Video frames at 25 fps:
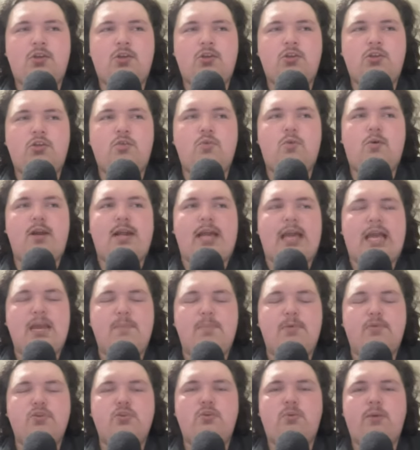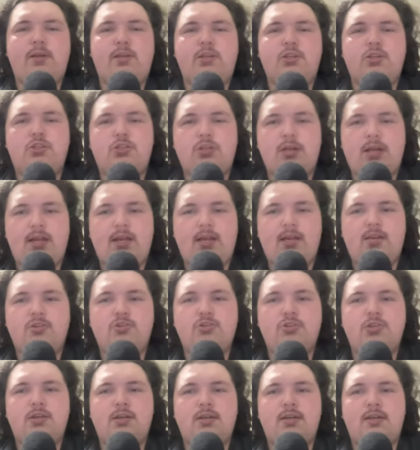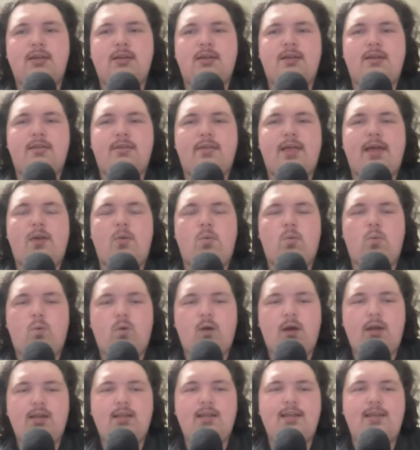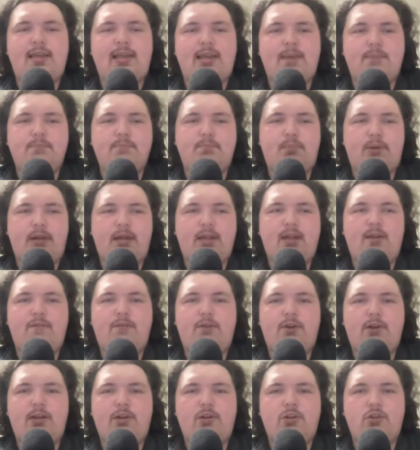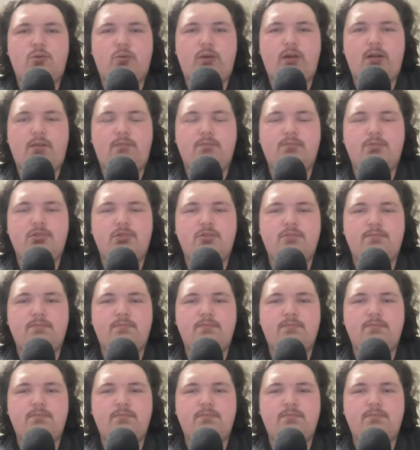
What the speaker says: You were able to exchange that one game played for Kenrich Williams.